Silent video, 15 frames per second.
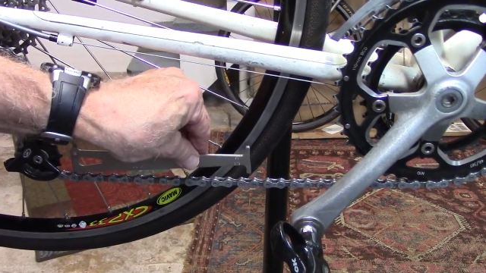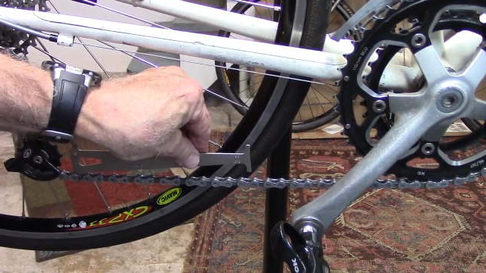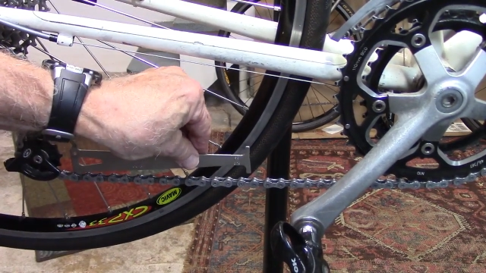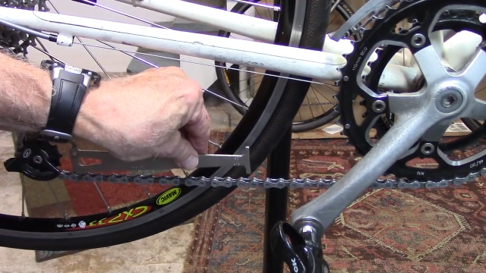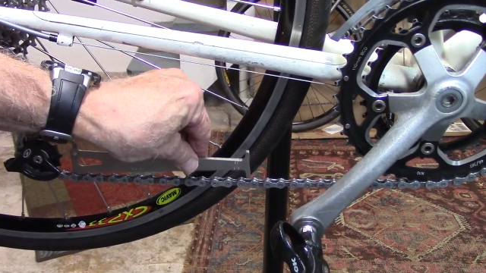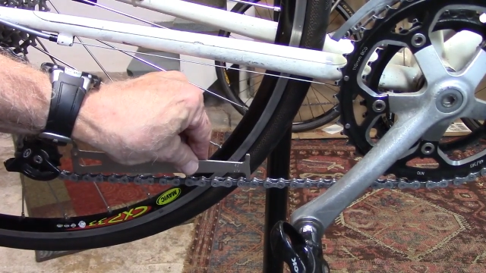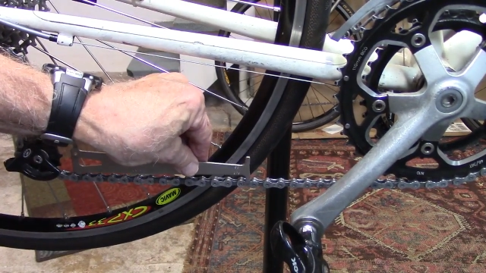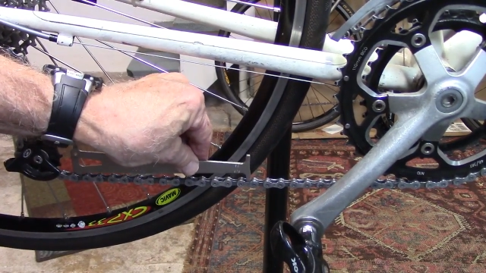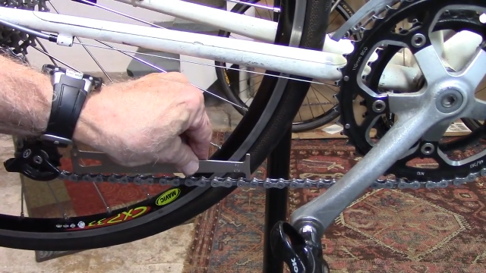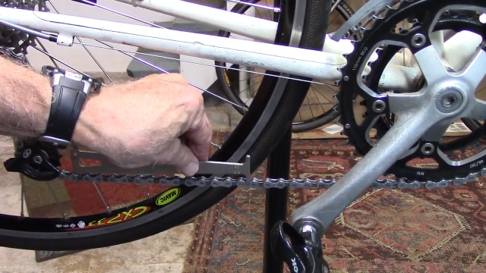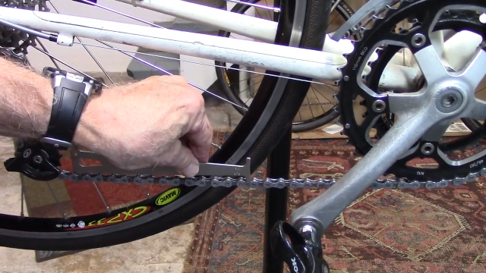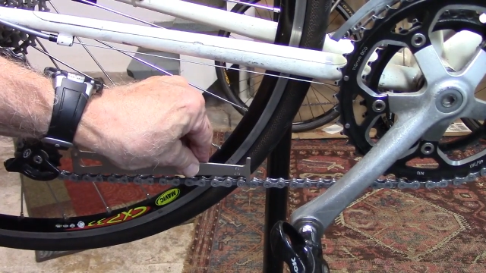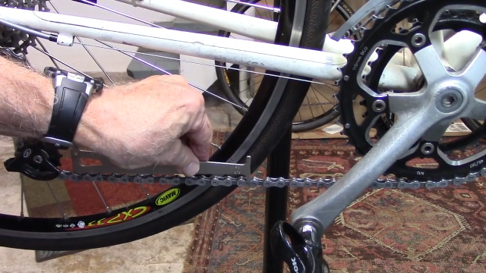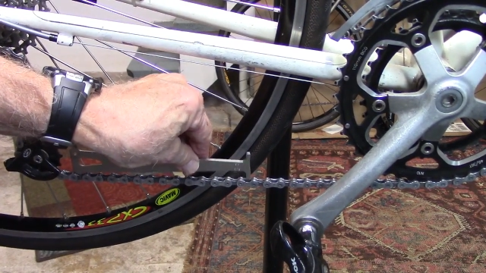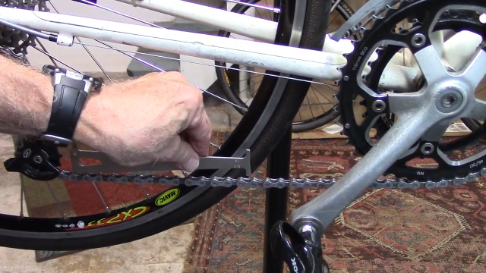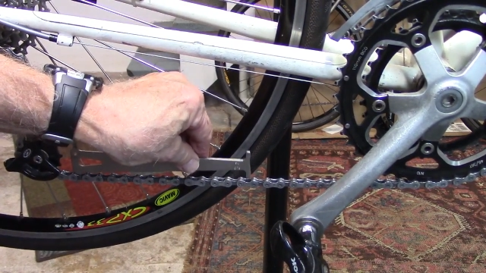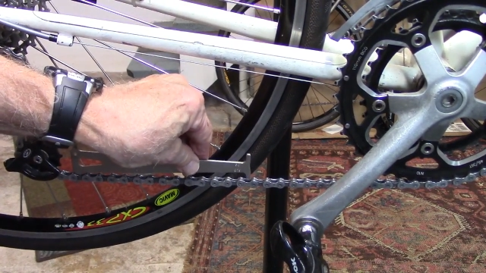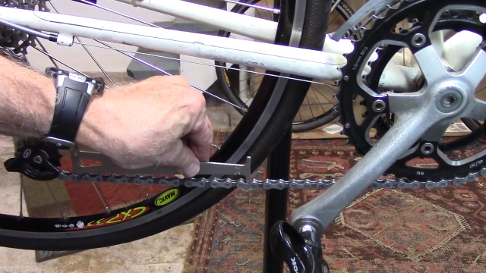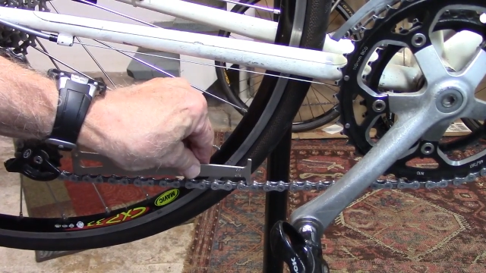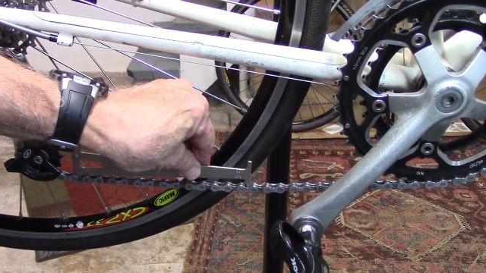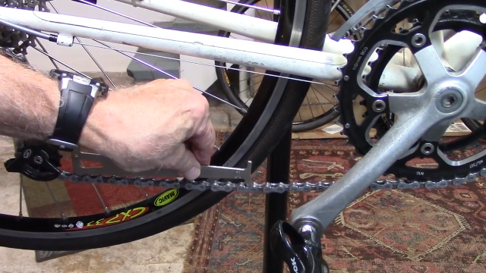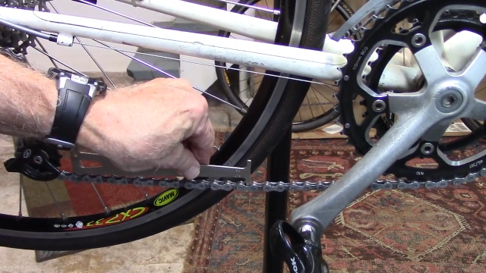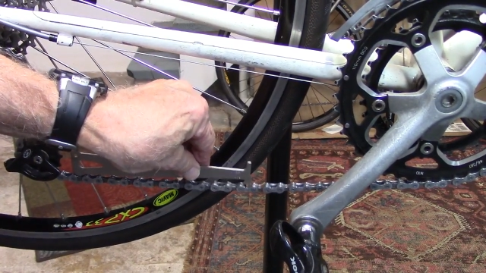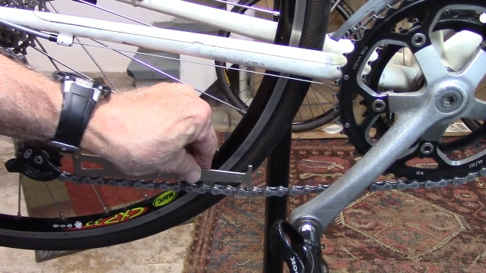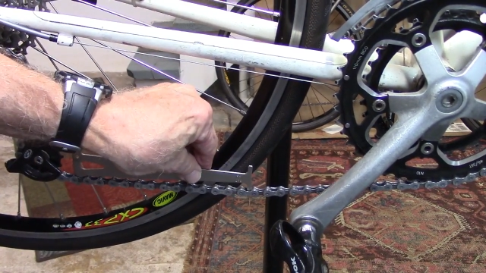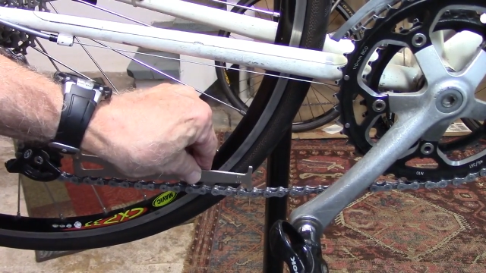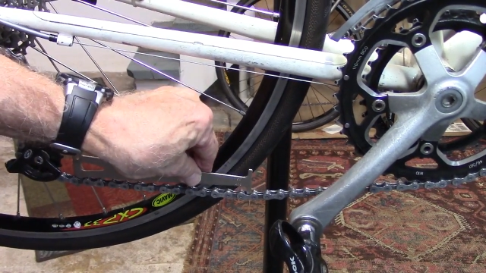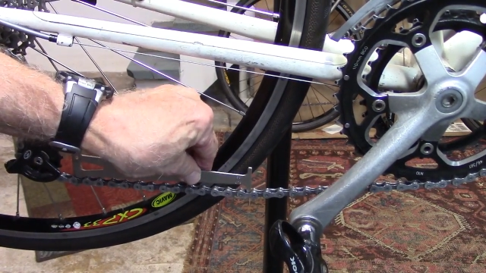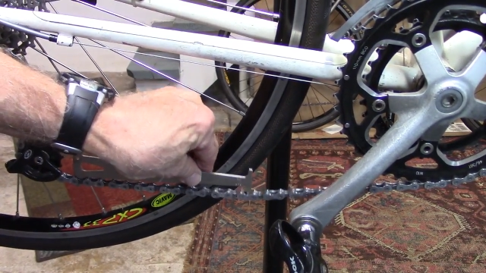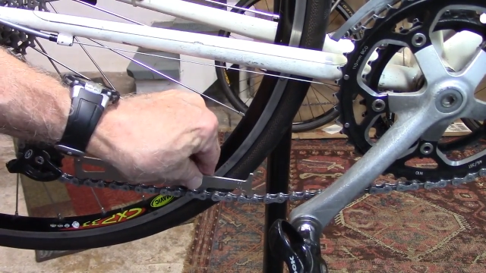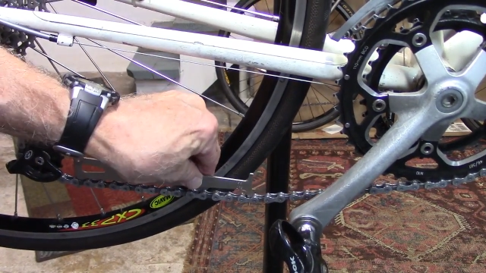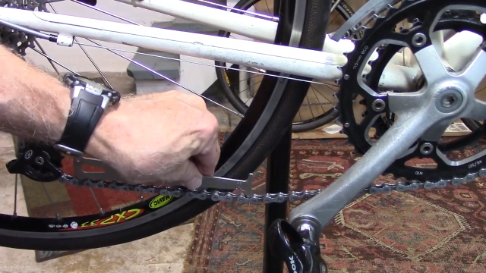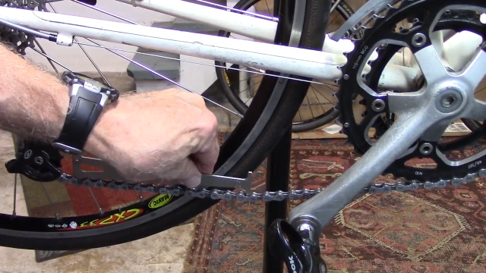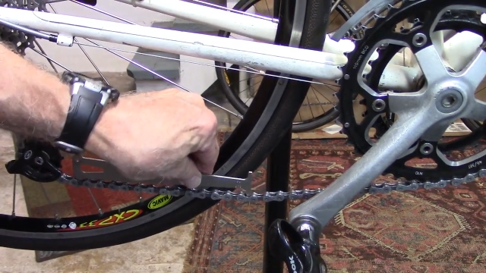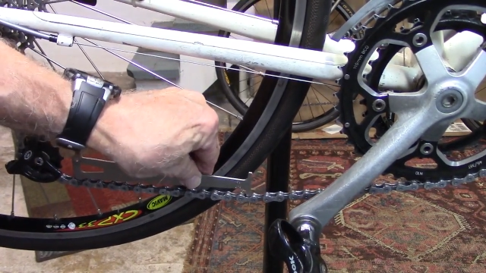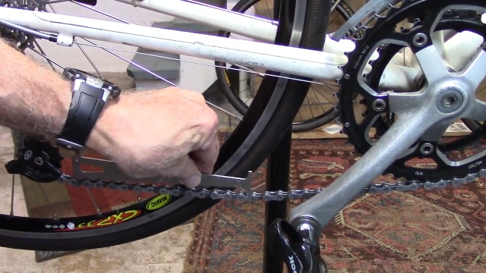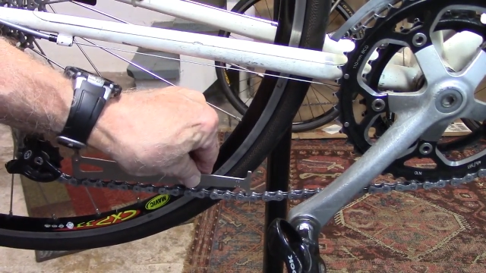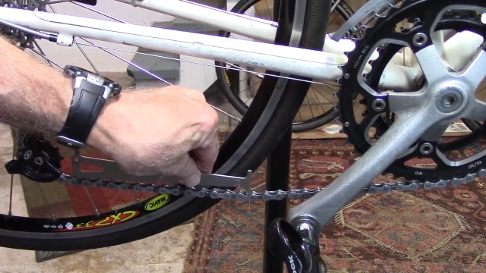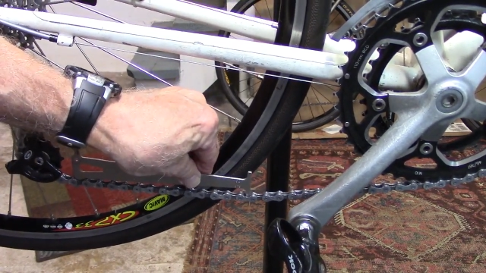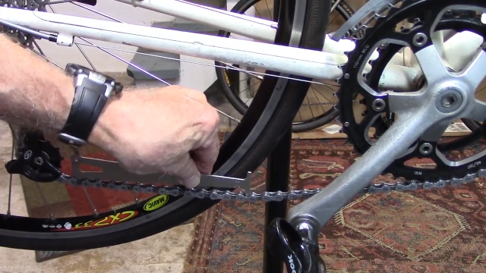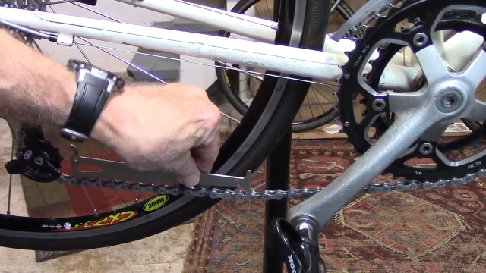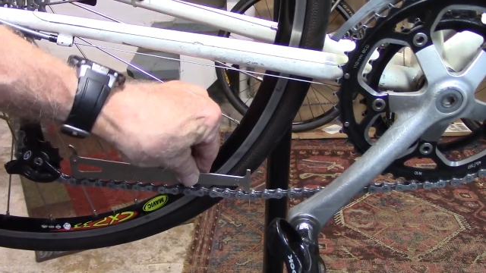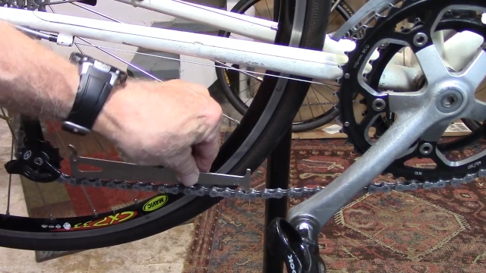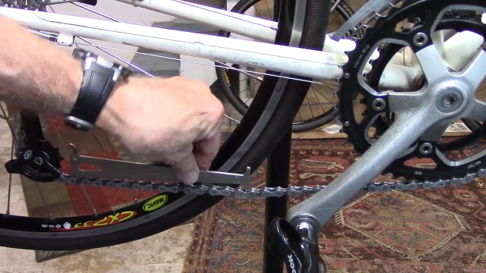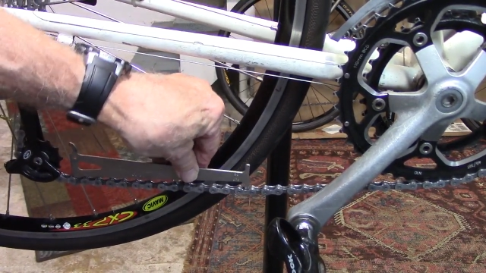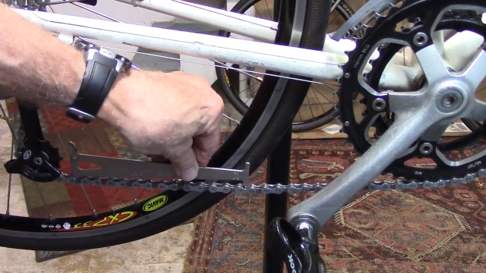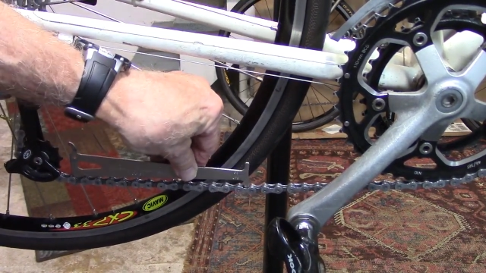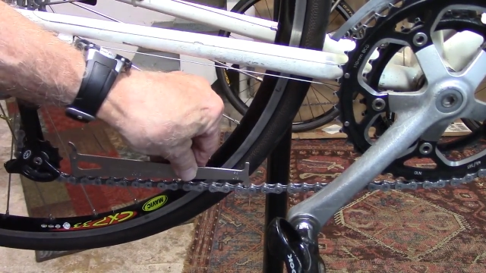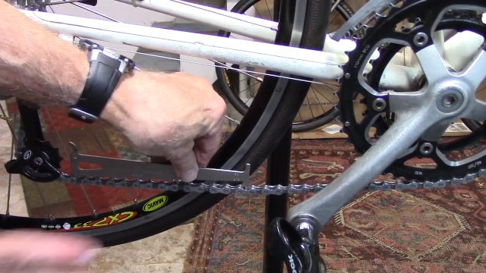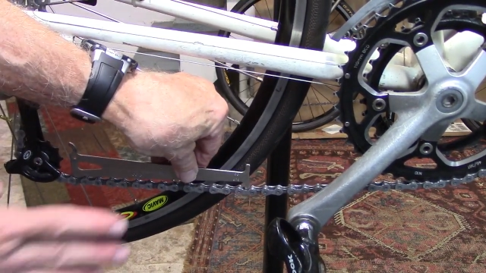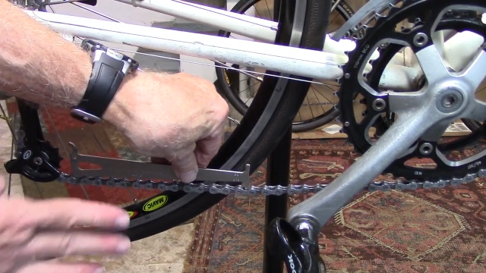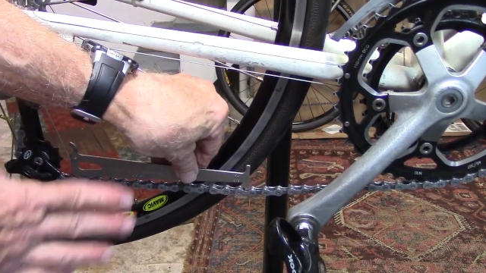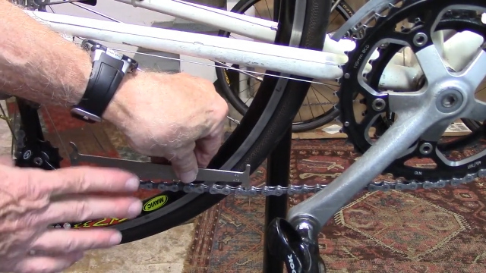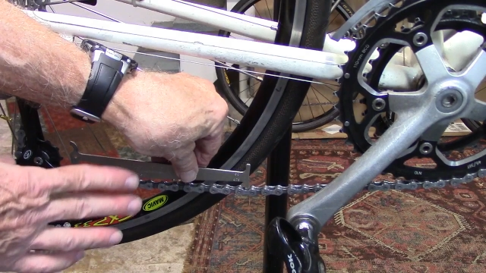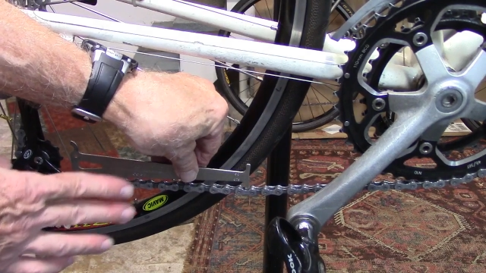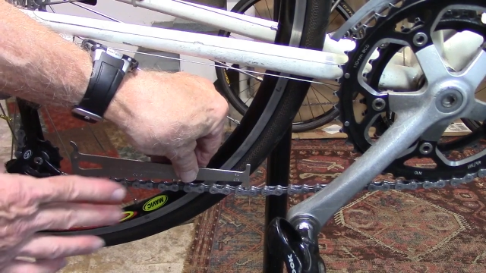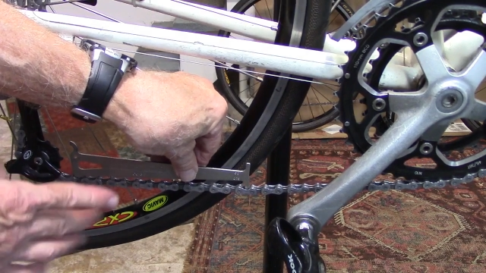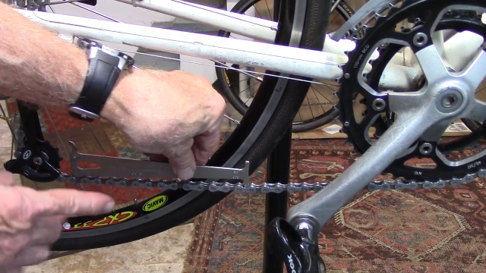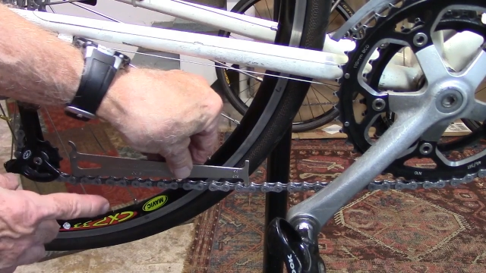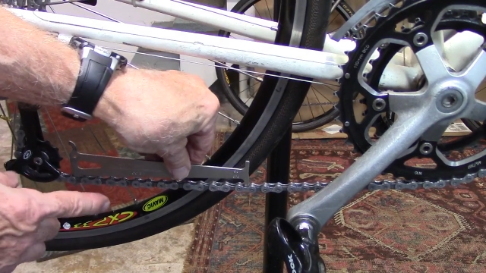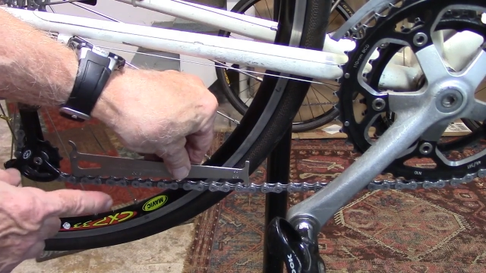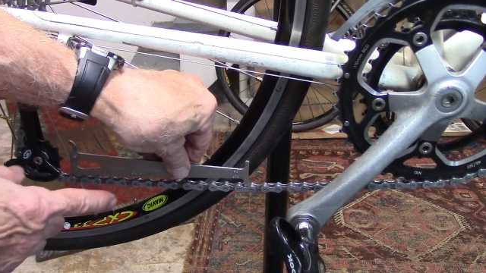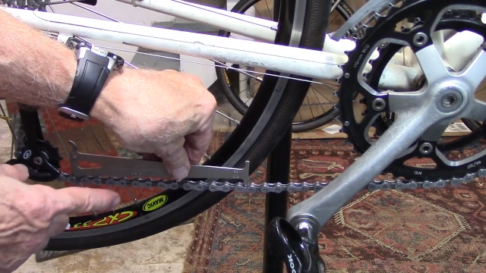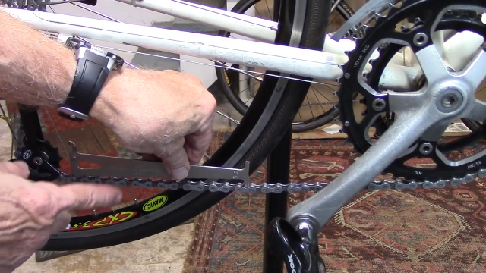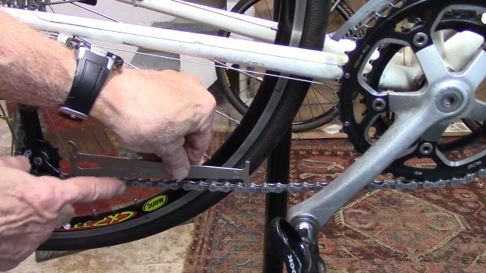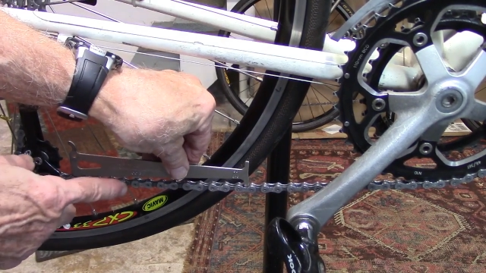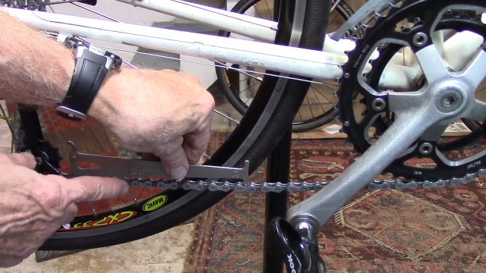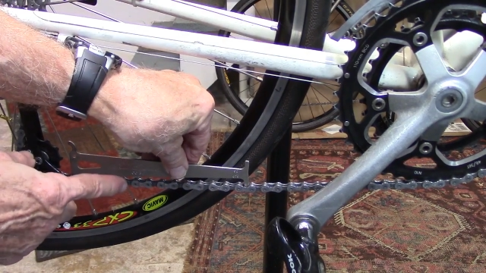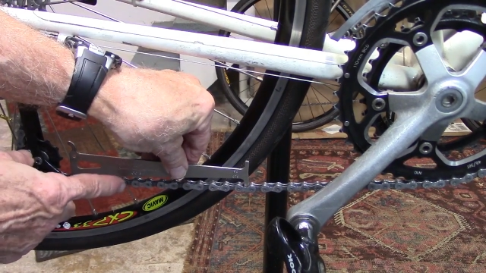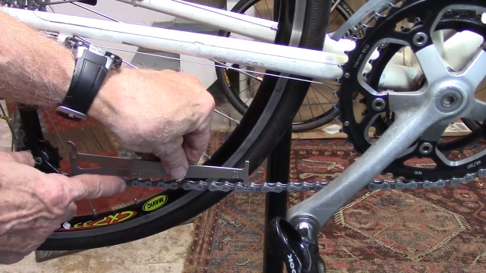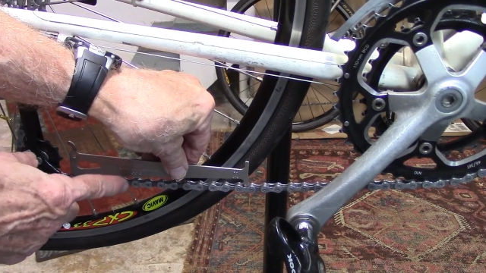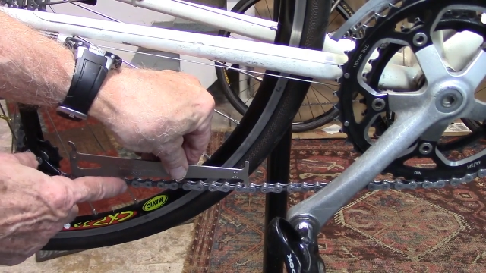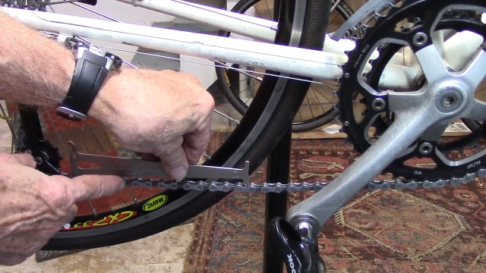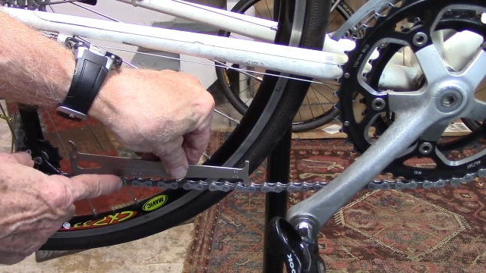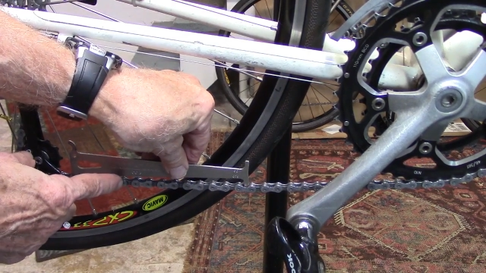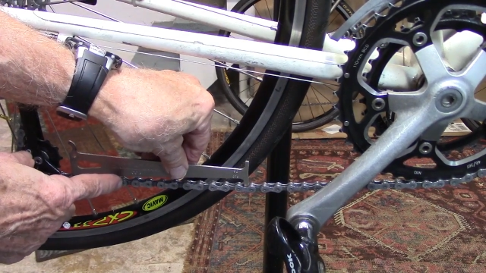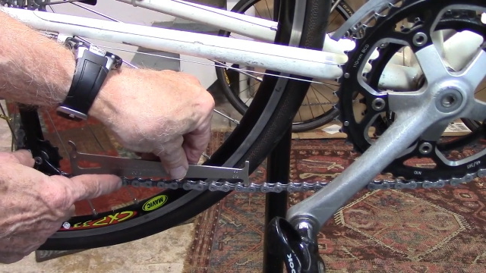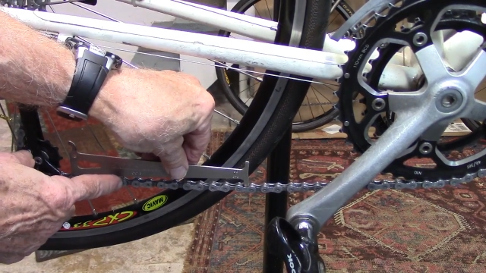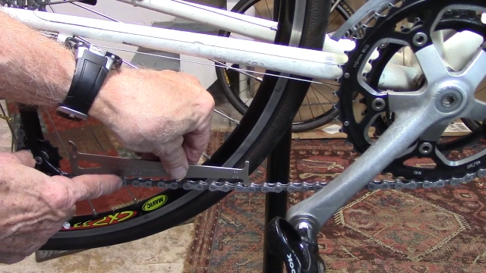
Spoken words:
(no speaker visible)